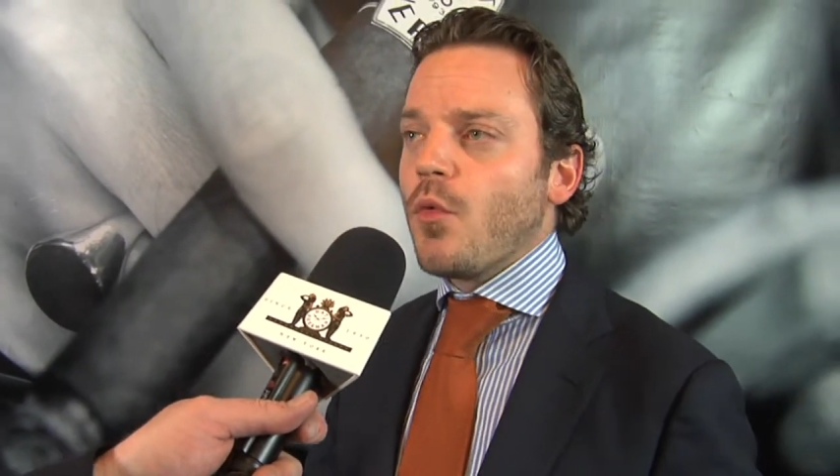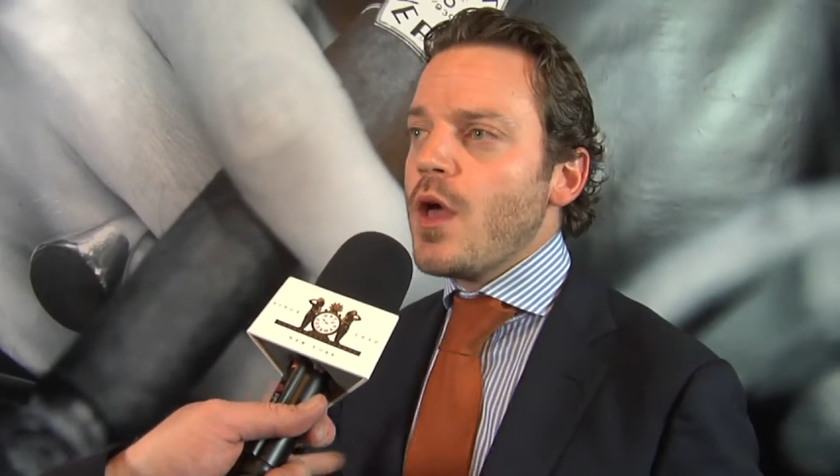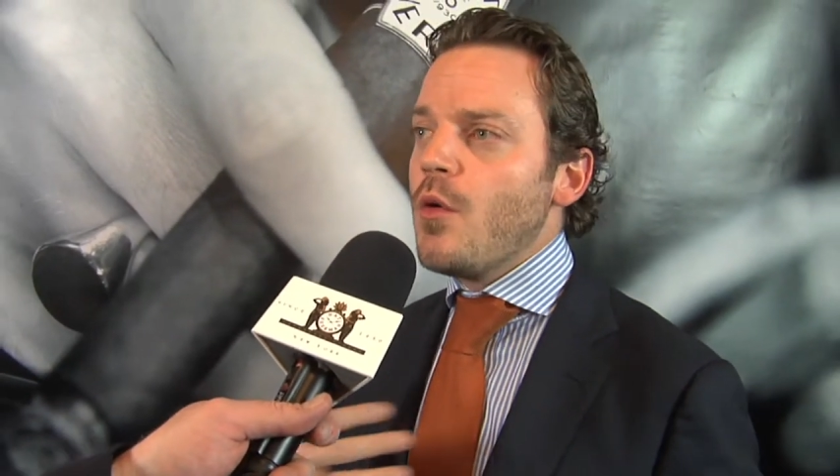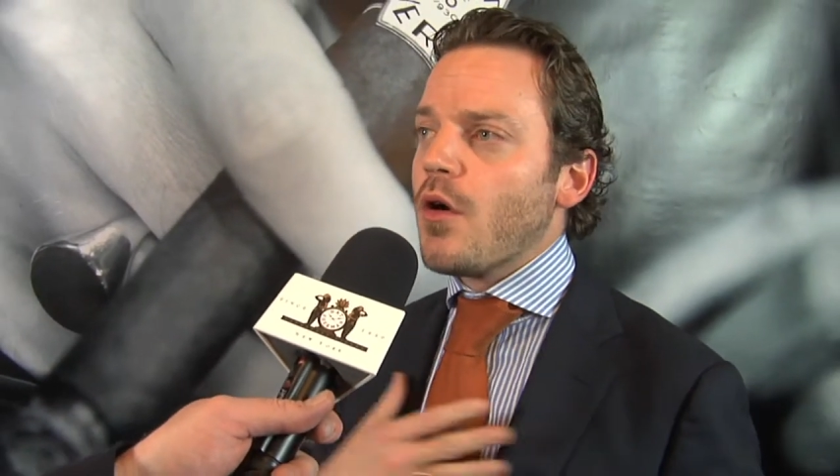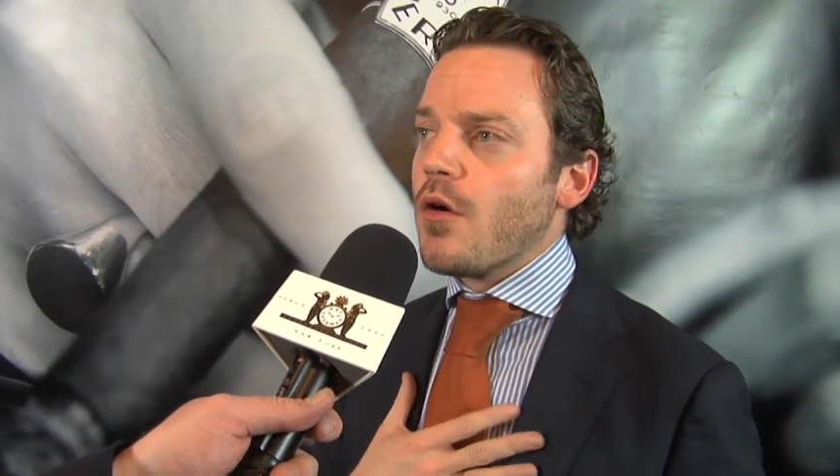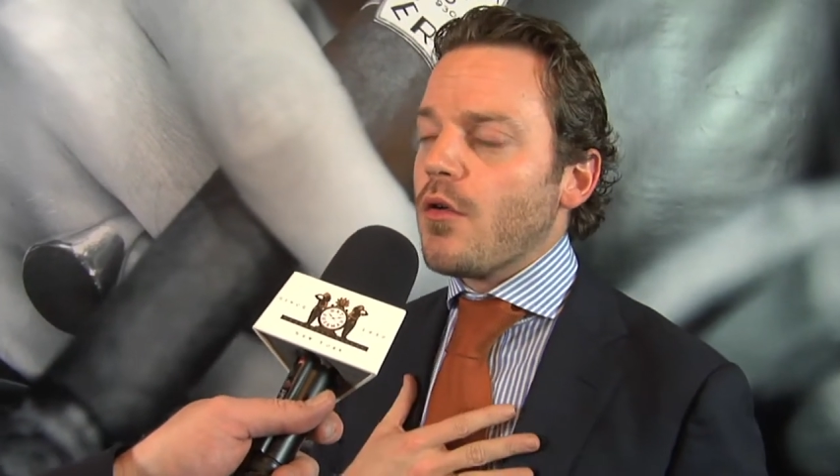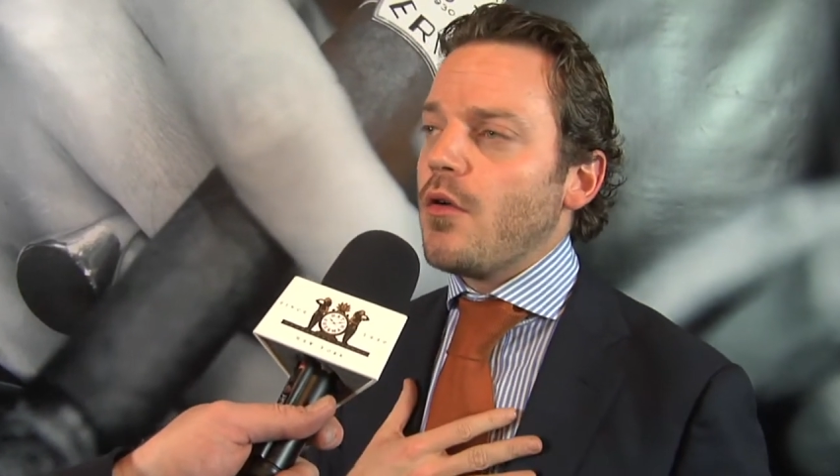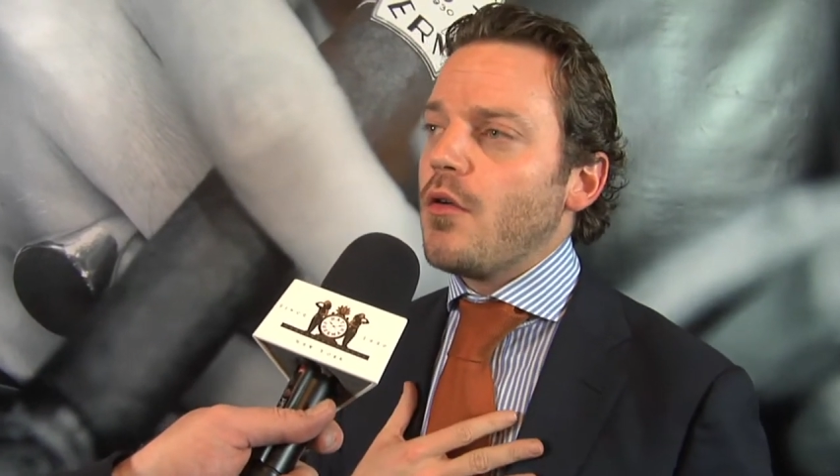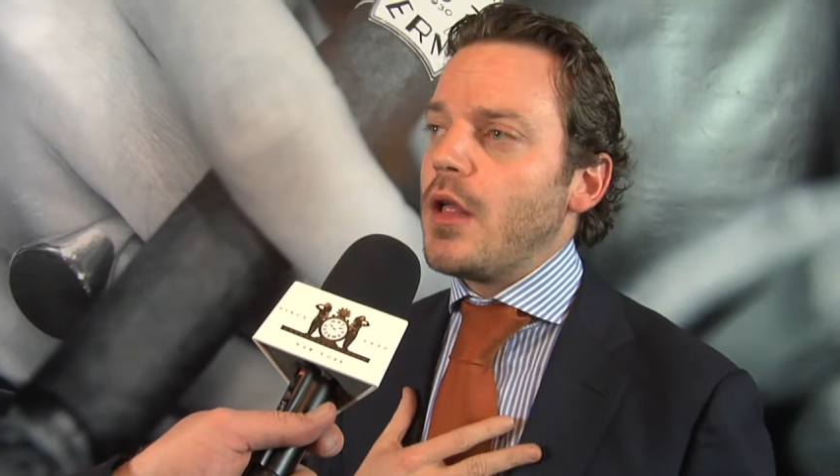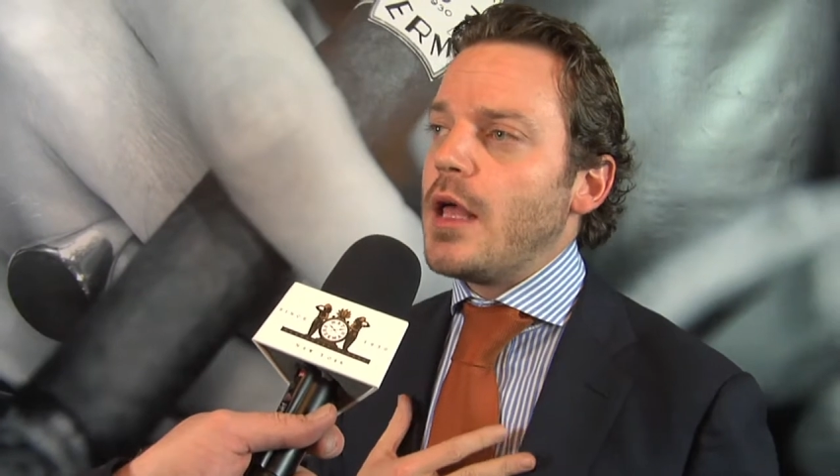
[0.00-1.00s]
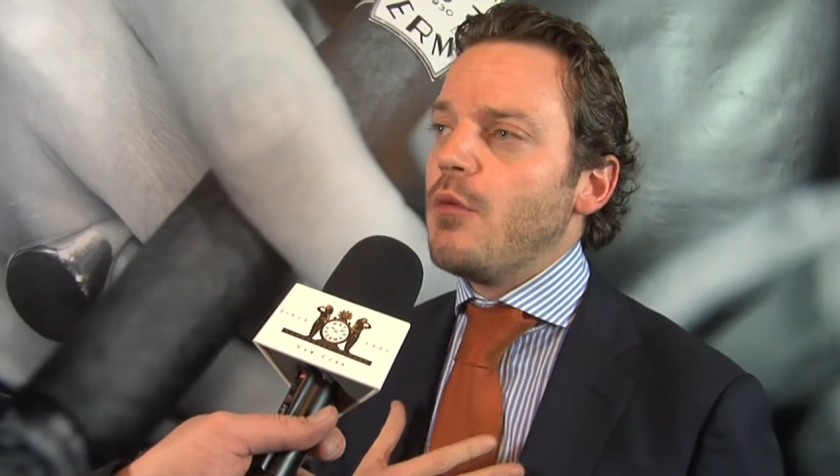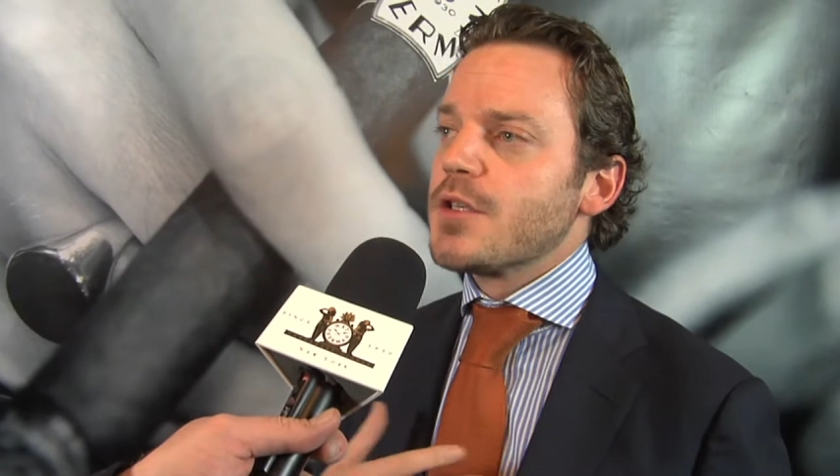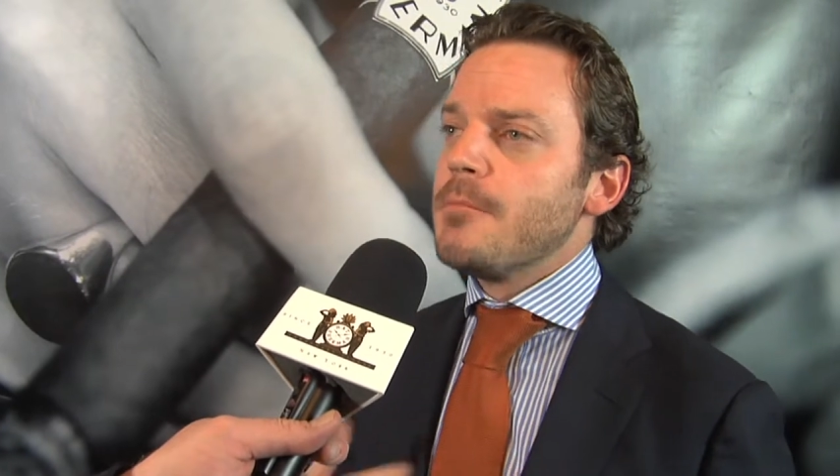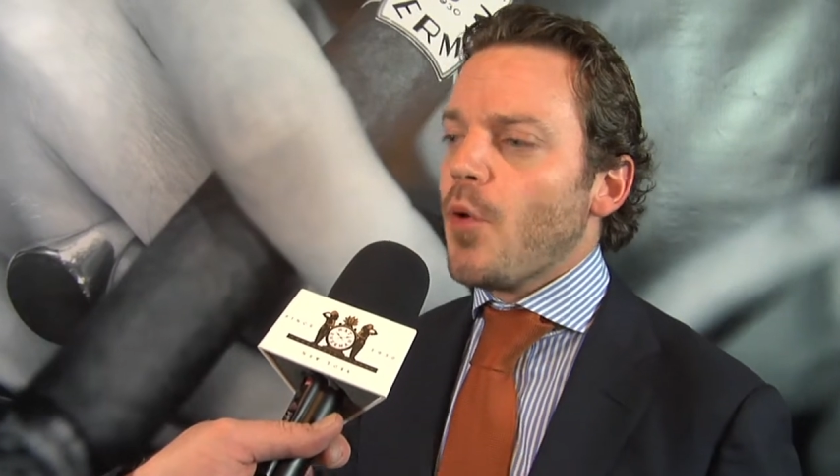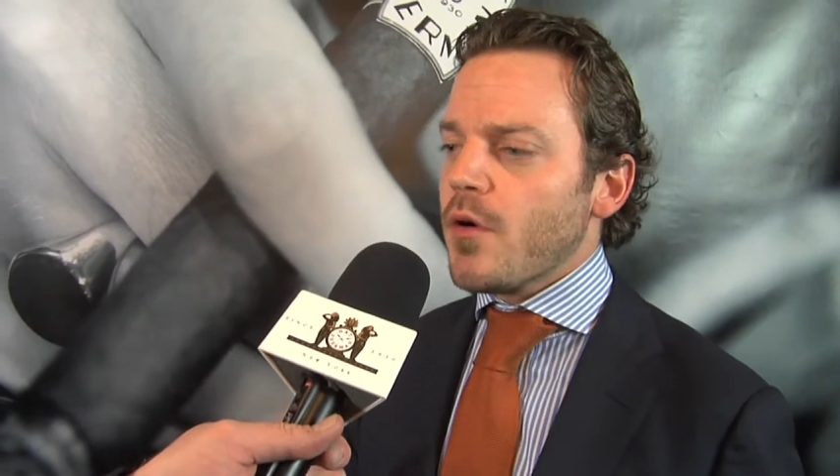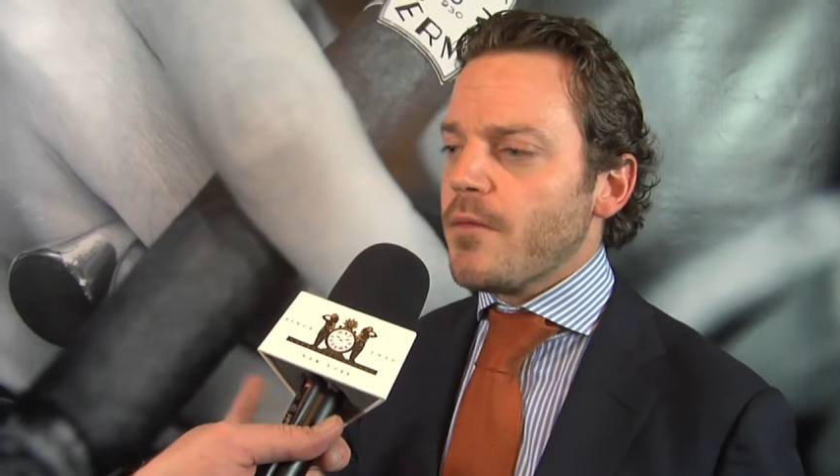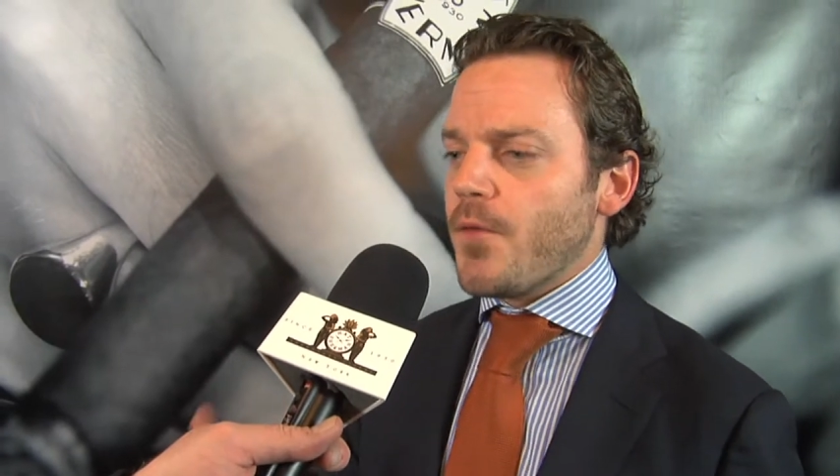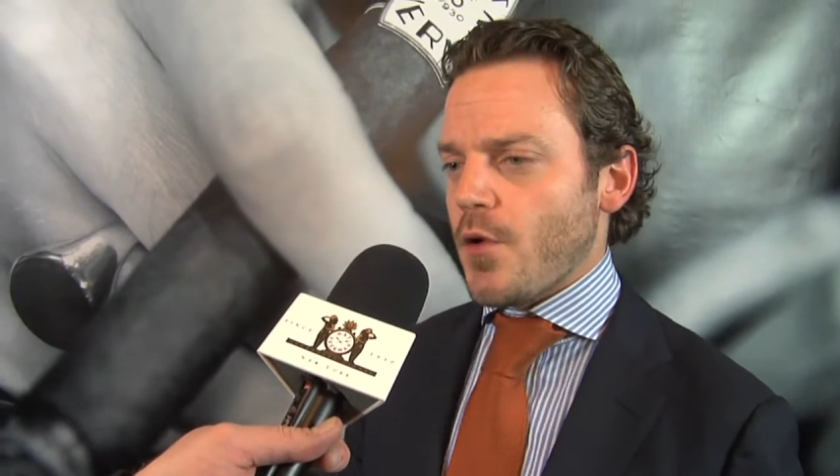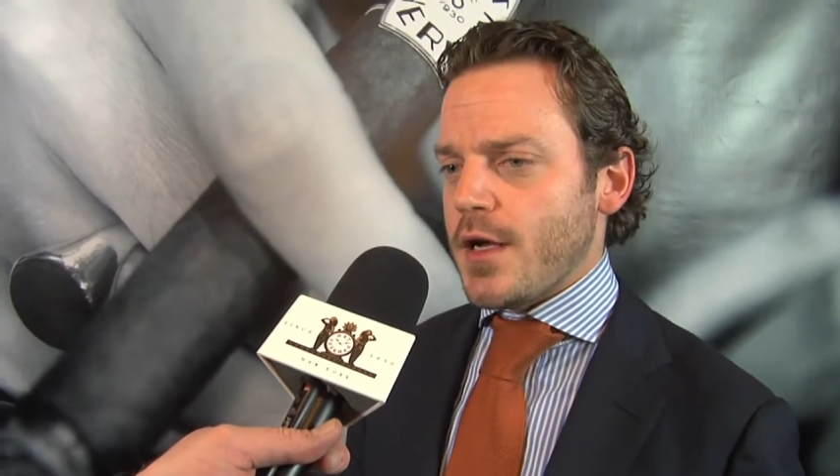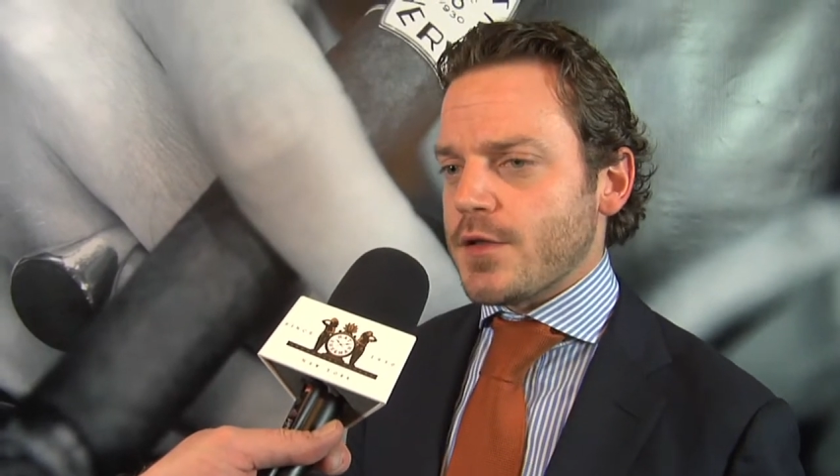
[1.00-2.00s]
We were, it was important
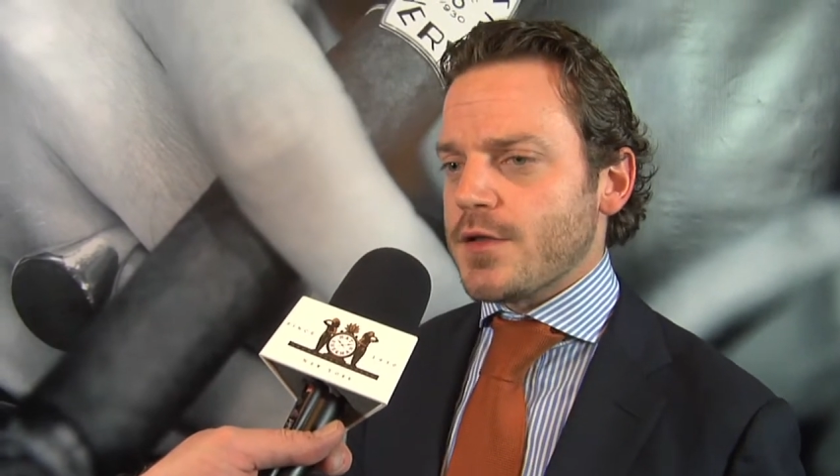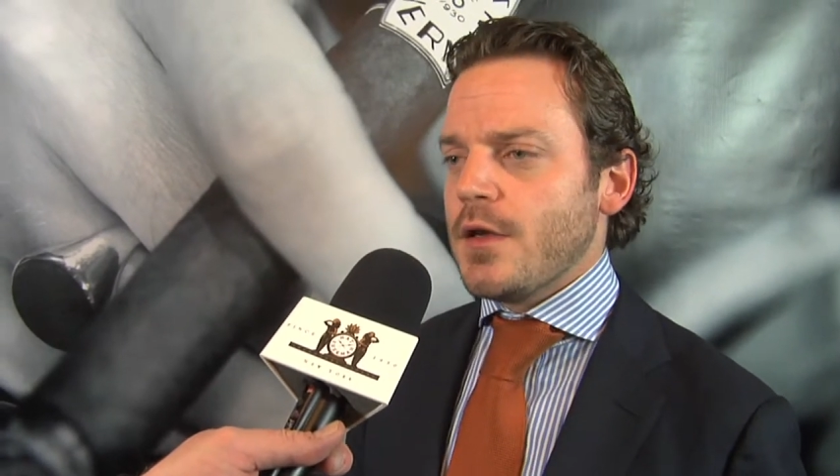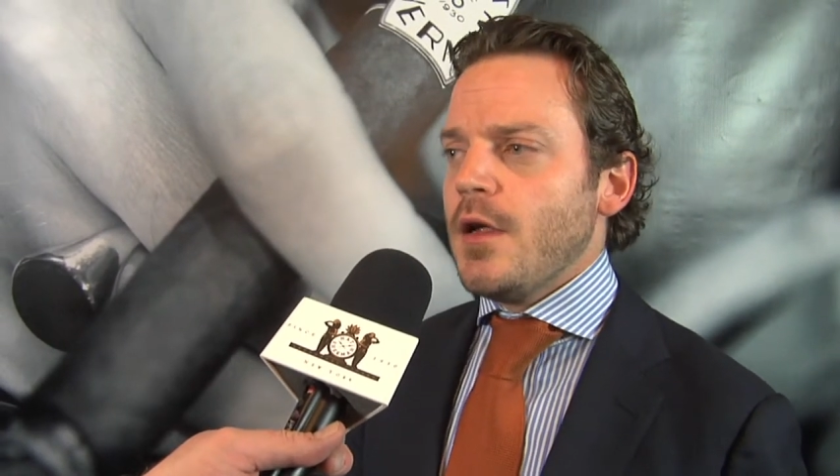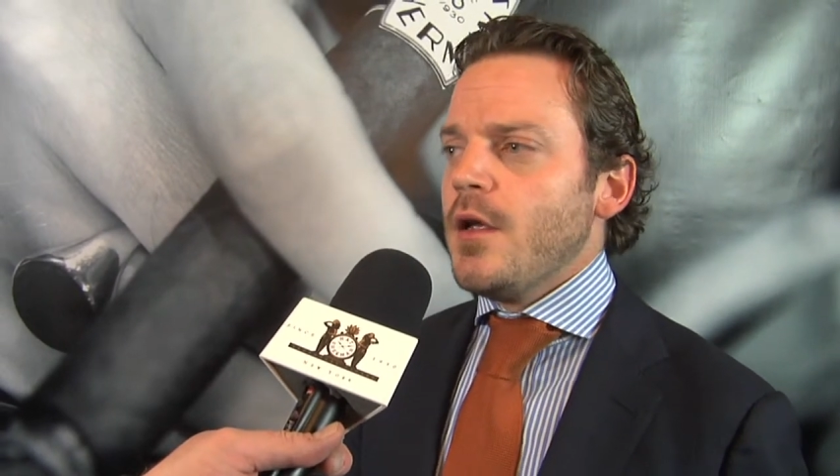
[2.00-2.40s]
for us